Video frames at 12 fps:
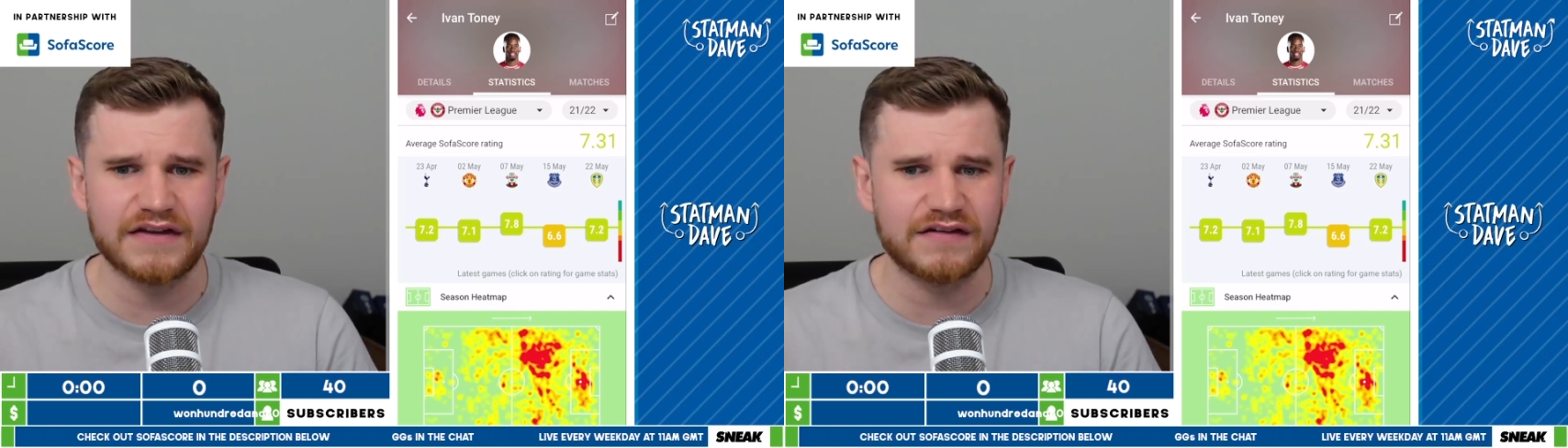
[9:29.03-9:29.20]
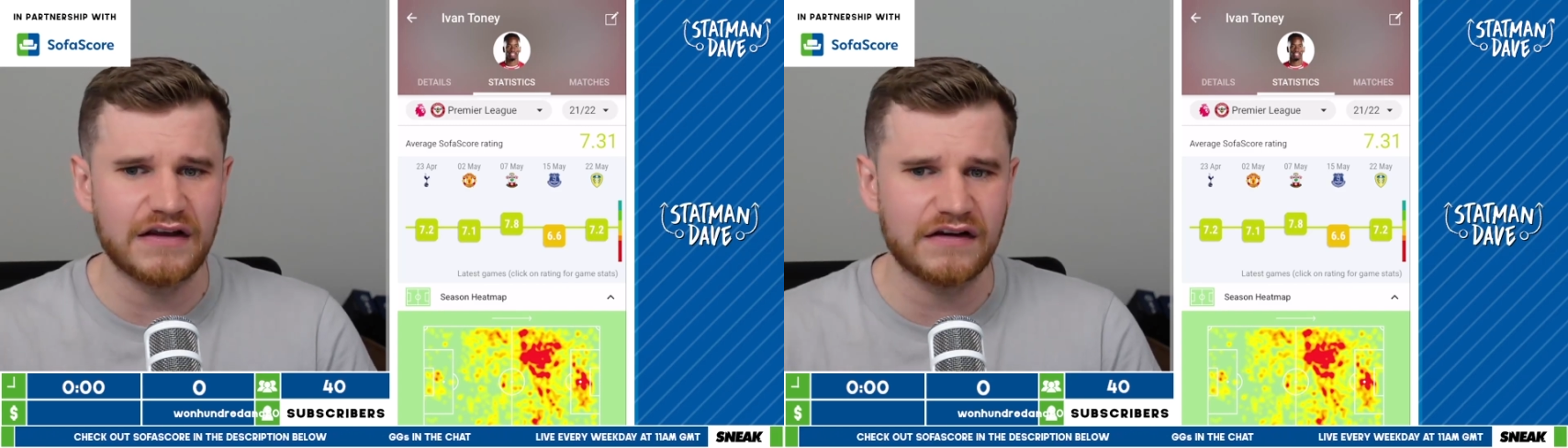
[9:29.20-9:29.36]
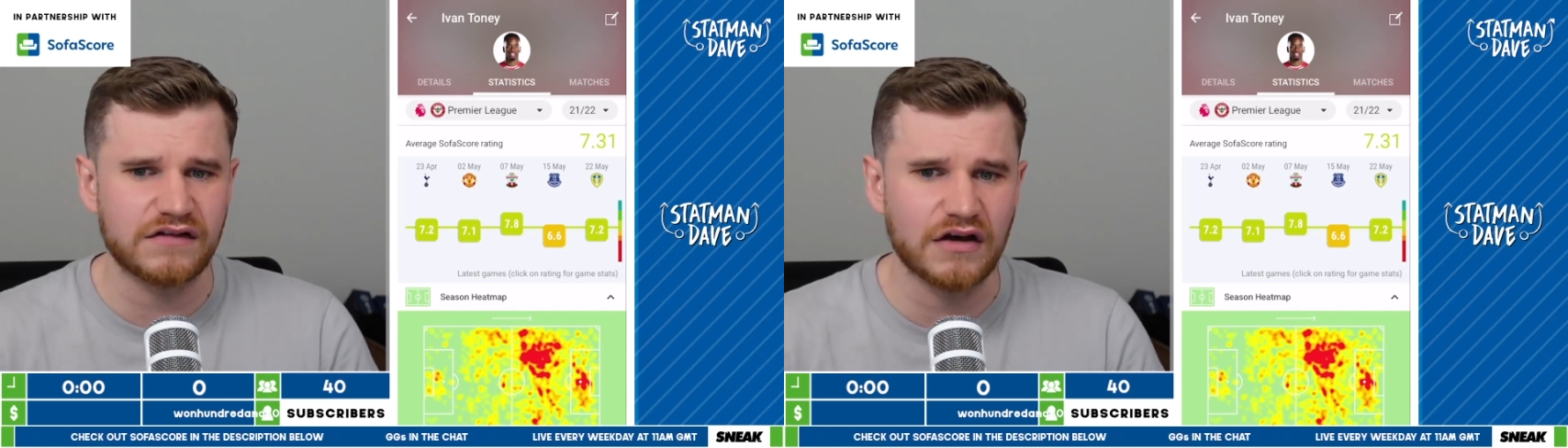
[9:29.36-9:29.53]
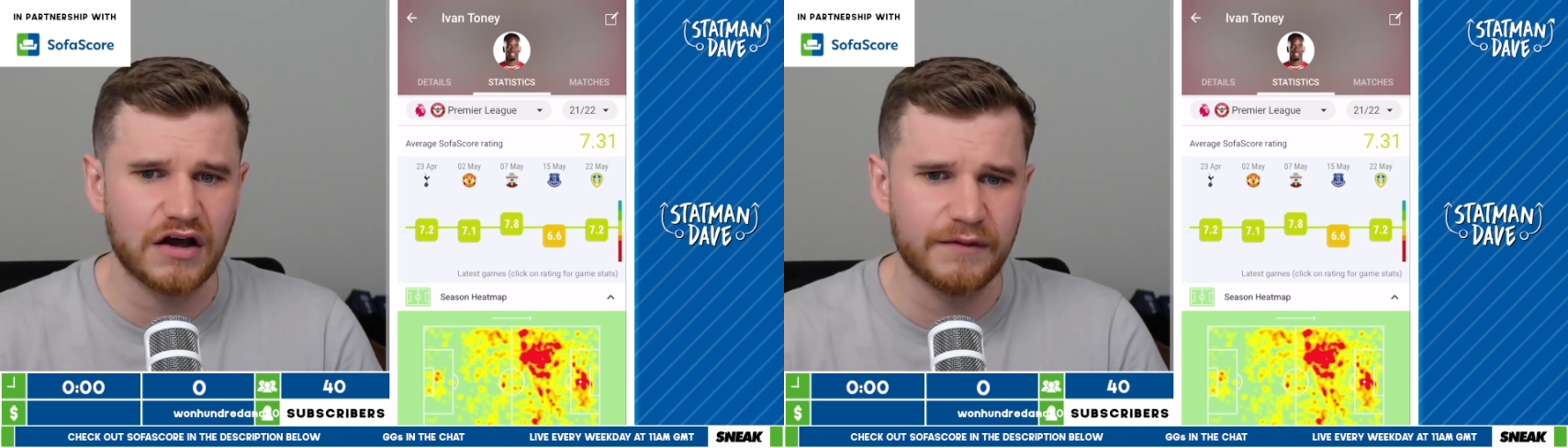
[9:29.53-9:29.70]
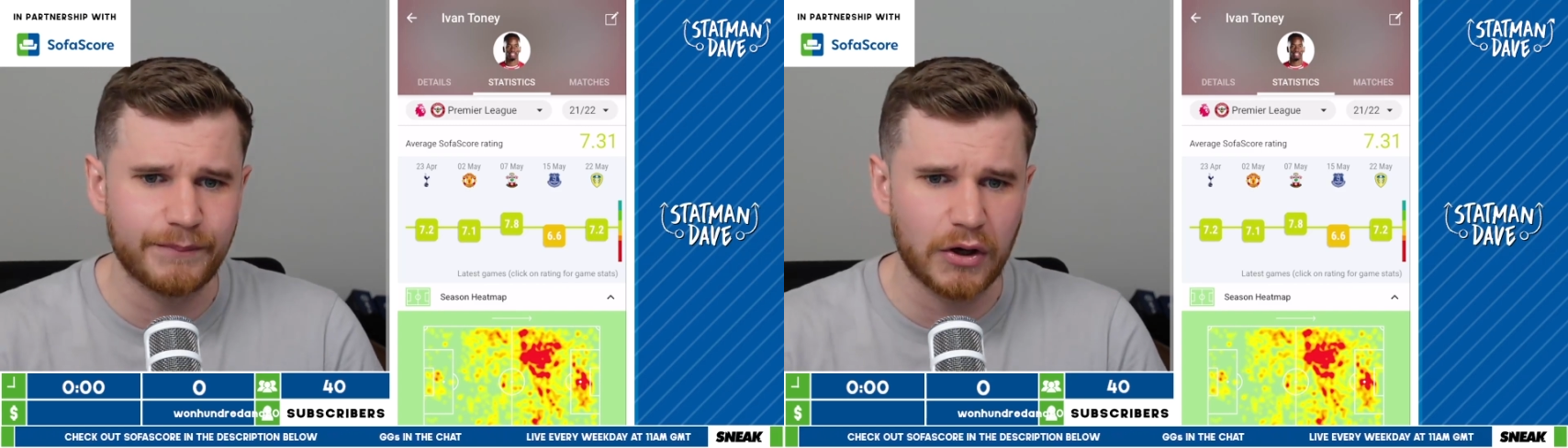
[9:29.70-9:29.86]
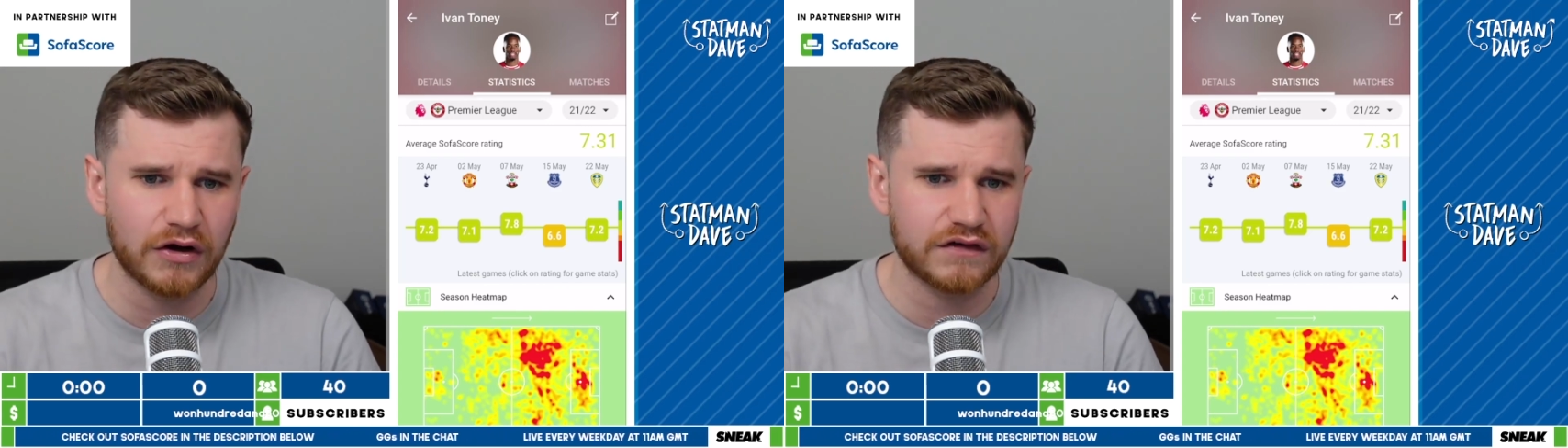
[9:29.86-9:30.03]
6-yard
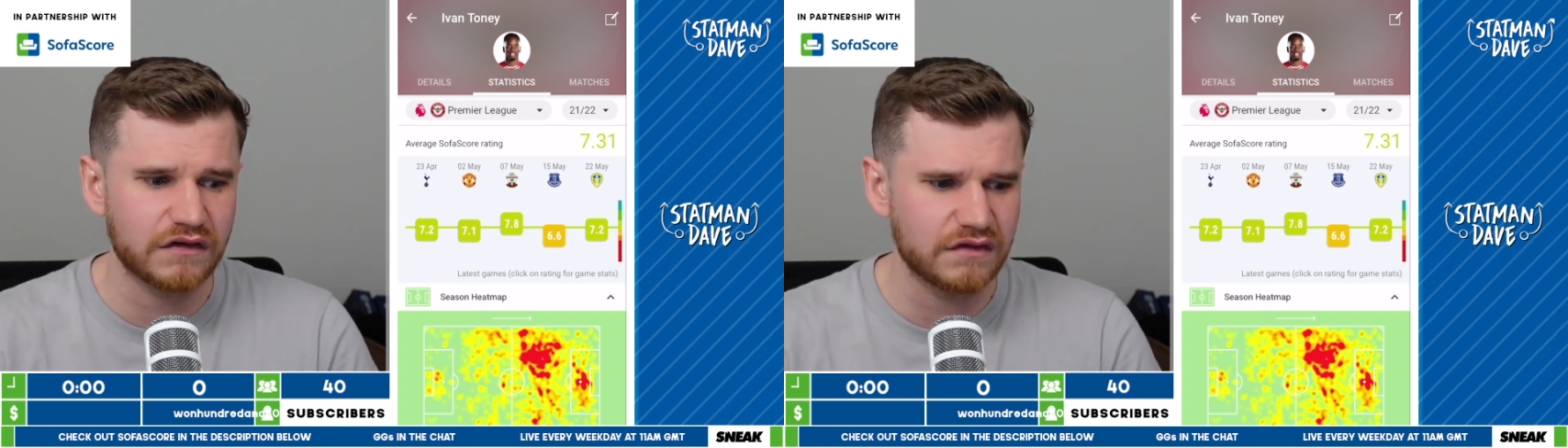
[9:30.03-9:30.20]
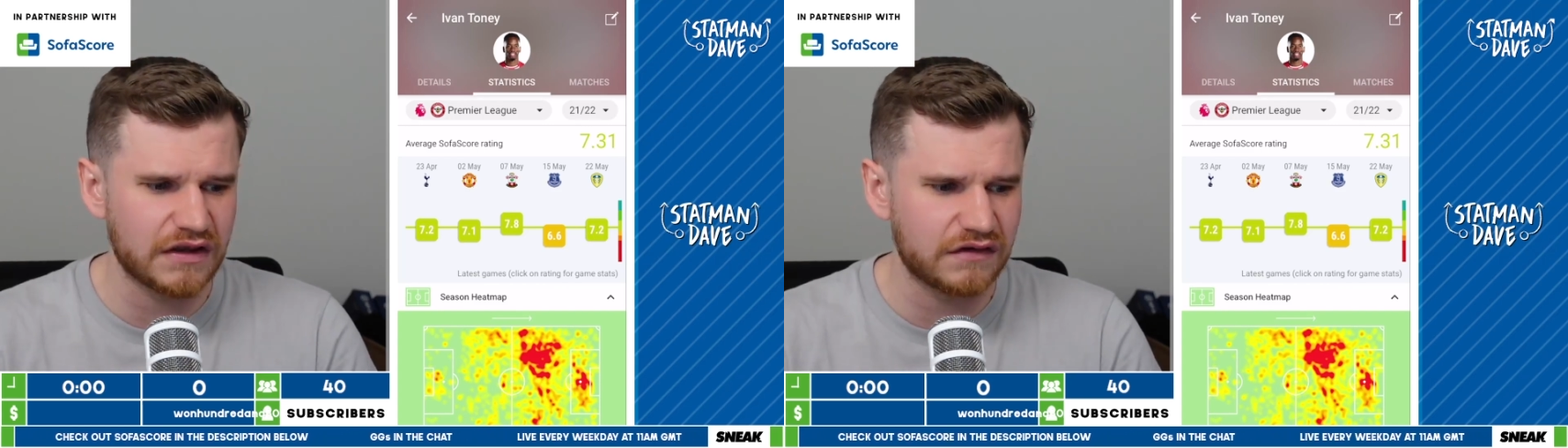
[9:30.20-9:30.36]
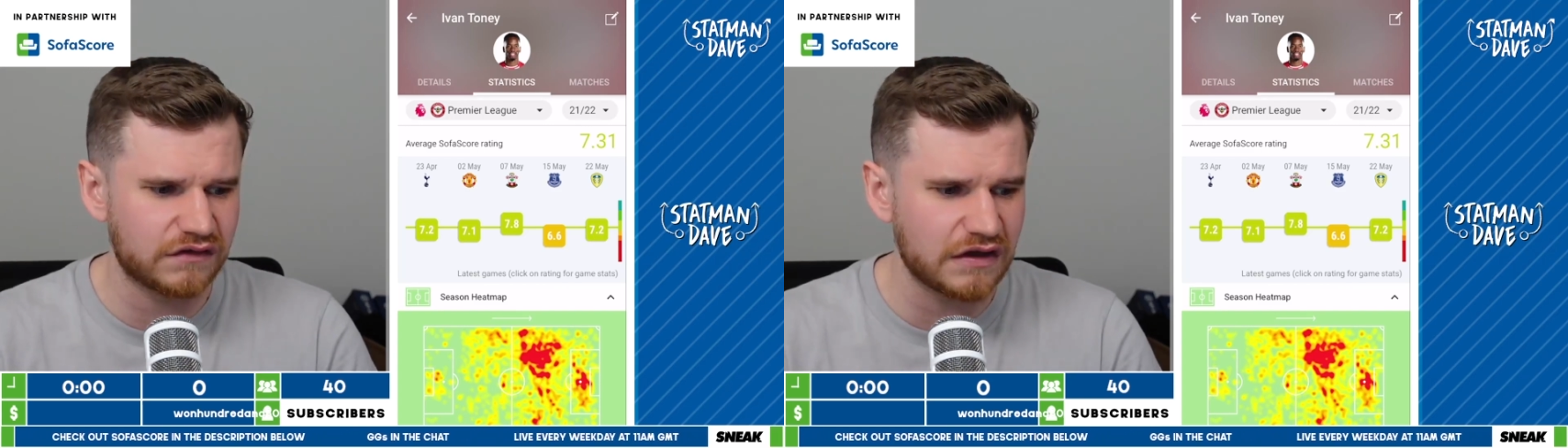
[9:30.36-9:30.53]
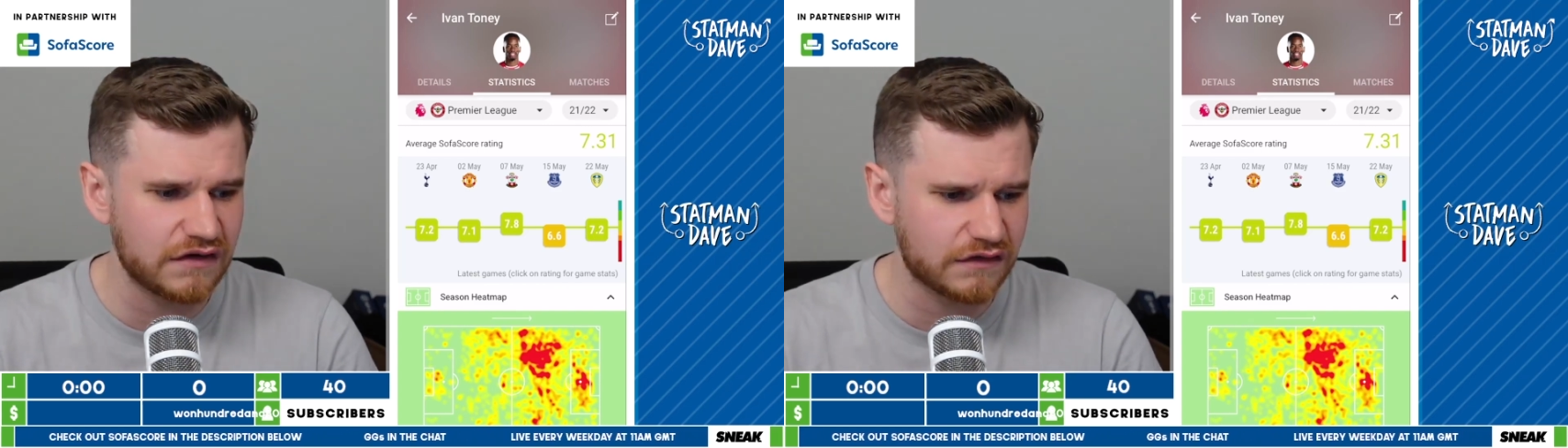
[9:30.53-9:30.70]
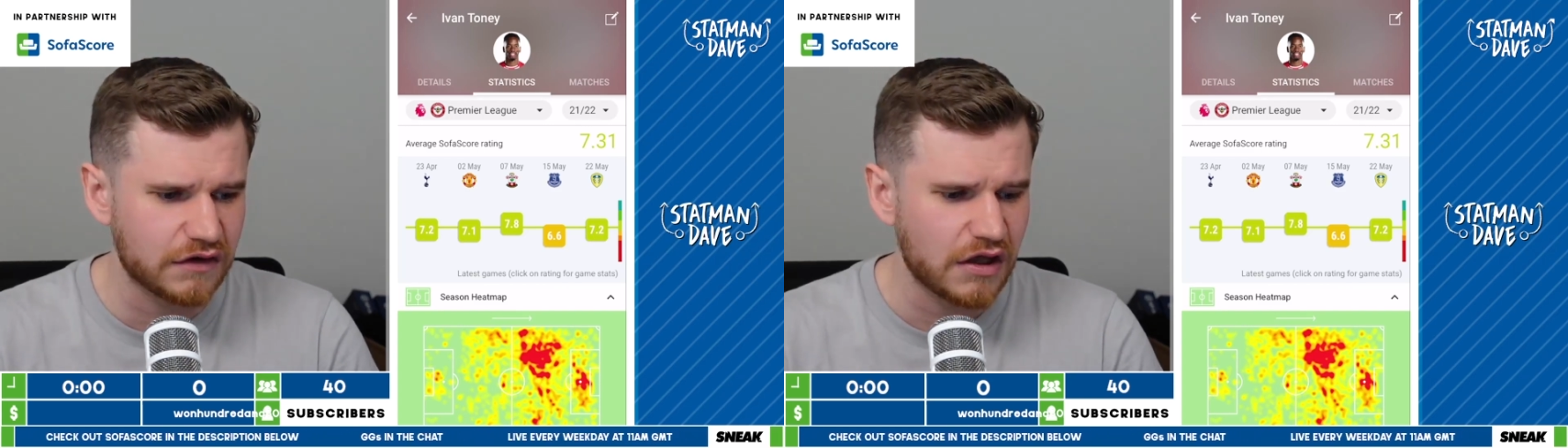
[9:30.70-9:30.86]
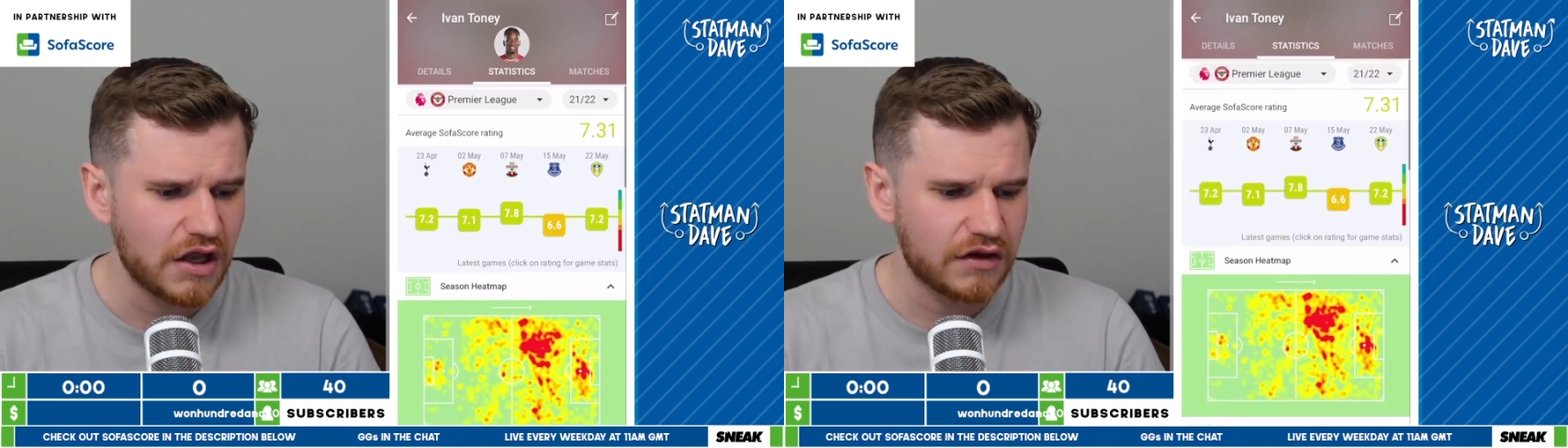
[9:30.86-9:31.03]
box this season.